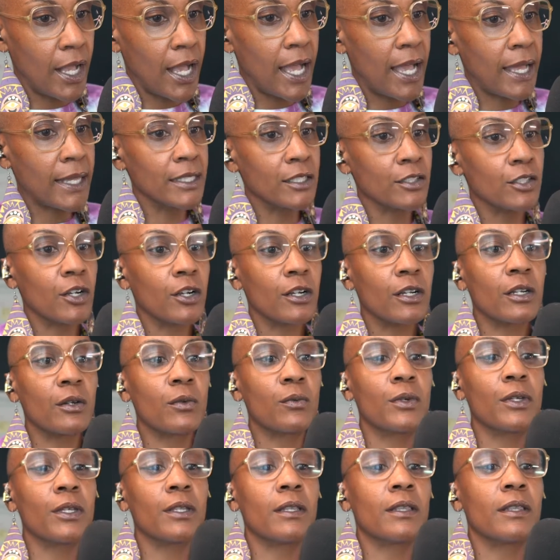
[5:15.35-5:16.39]
I started
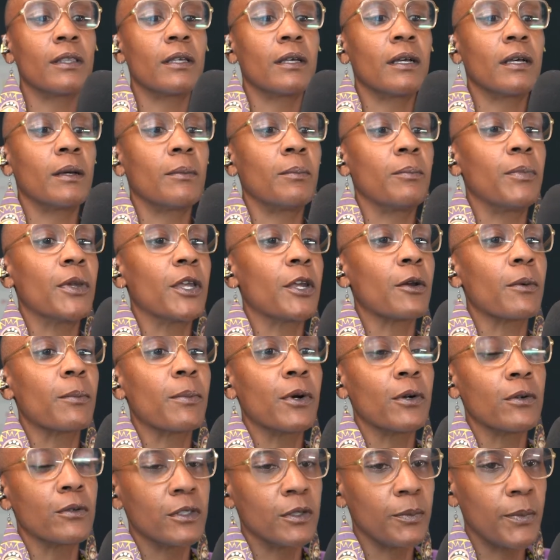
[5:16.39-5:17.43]
with a bare
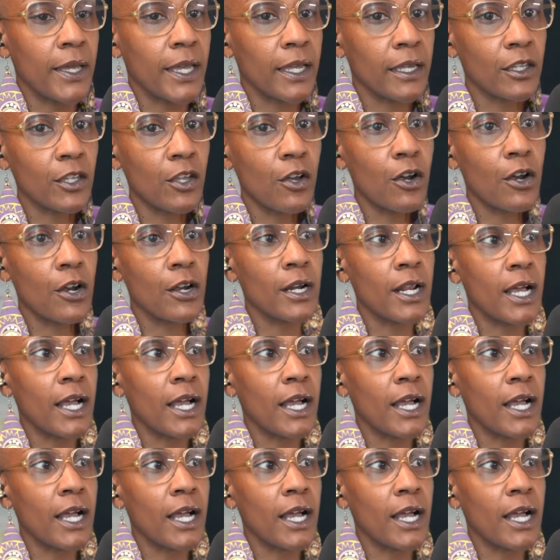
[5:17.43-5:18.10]
bones backyard.